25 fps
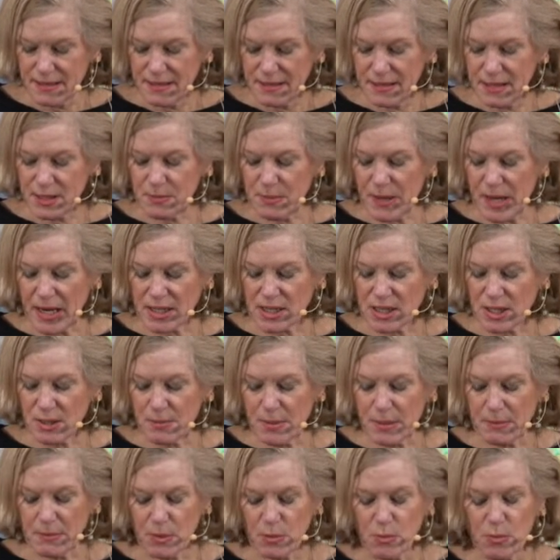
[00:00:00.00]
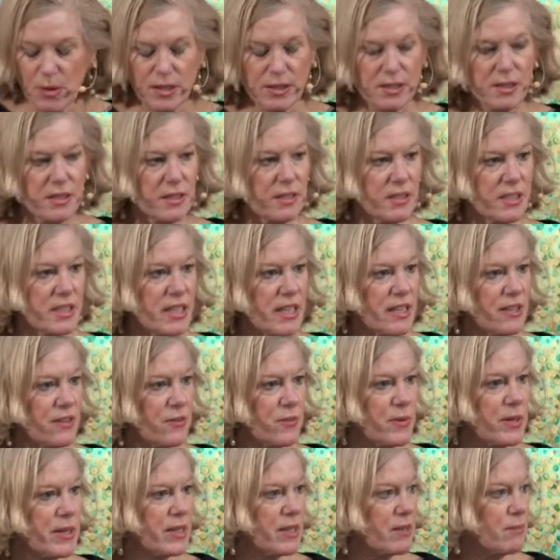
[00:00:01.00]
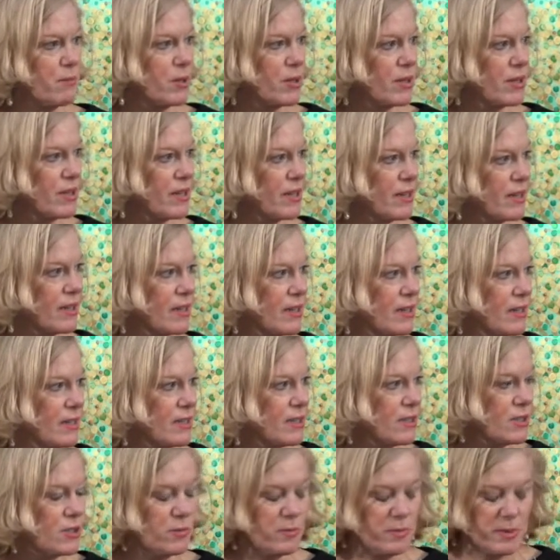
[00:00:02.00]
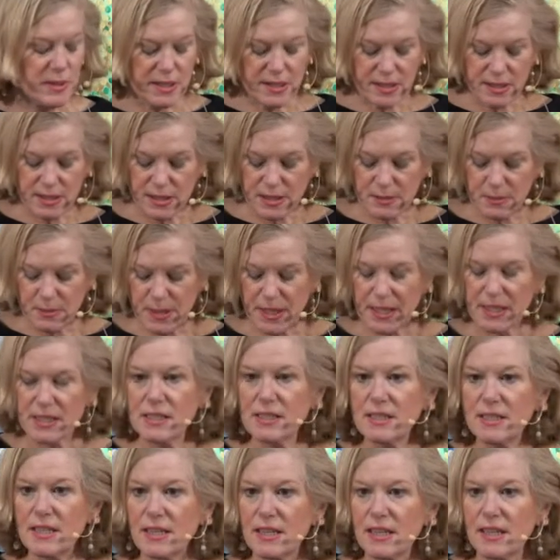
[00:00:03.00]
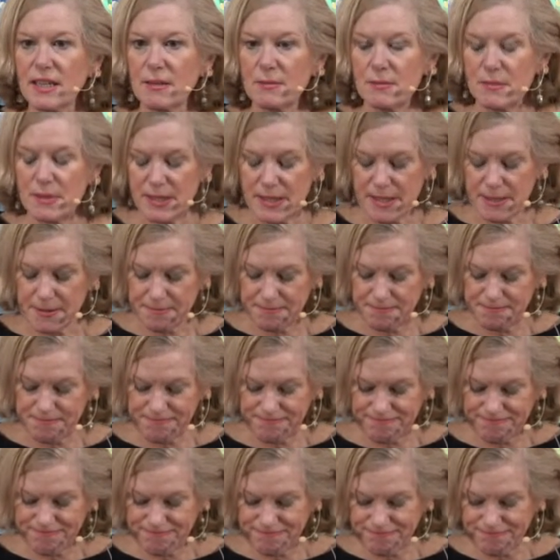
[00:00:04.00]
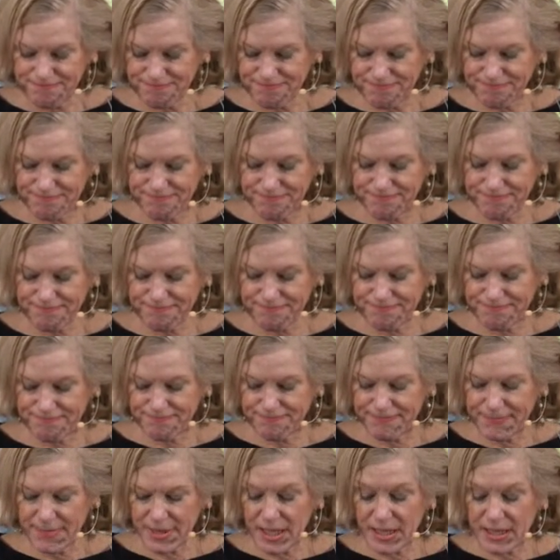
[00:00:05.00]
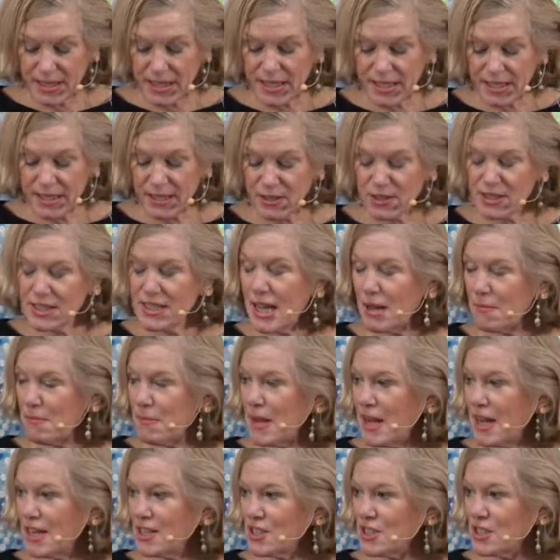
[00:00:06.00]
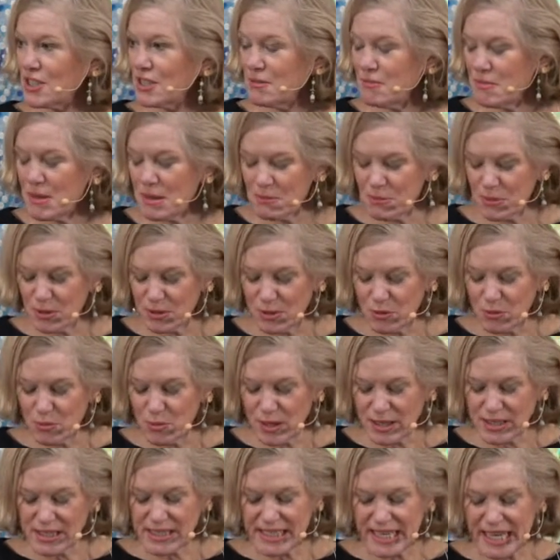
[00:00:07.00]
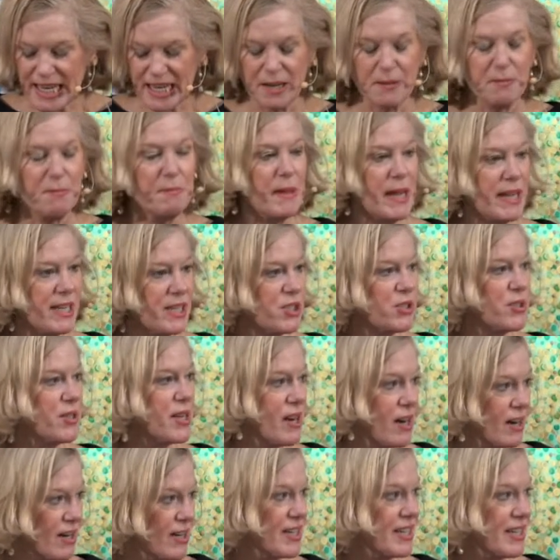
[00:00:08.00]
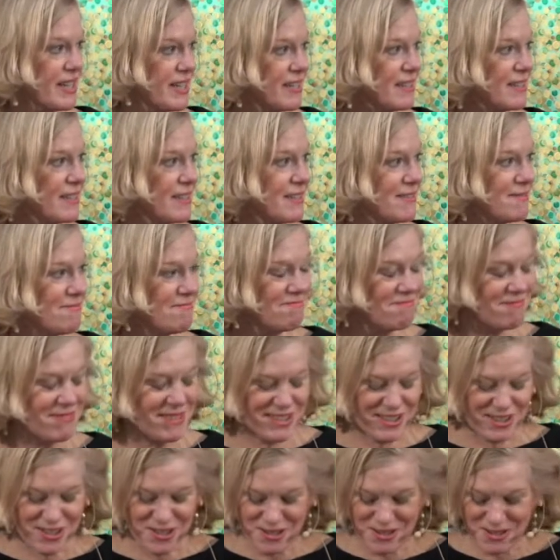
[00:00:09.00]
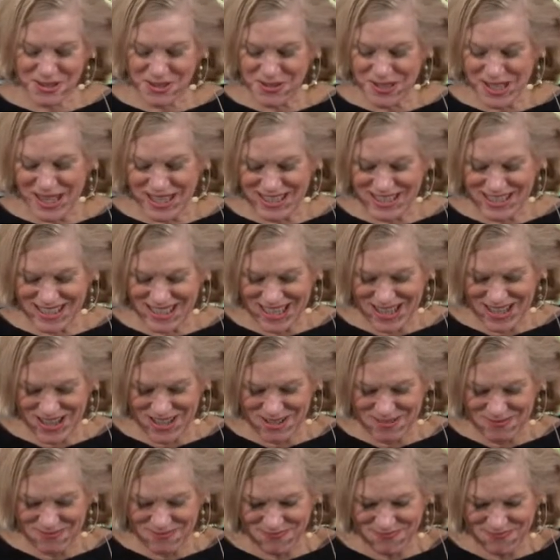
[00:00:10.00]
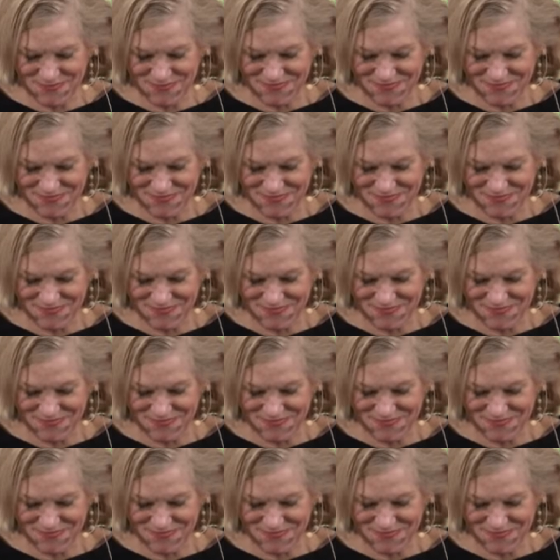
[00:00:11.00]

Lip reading: This passionate member wants the C3 community to be the best it can be. And then there's that passionate member who wants to end patriarchy. Let's all do that together.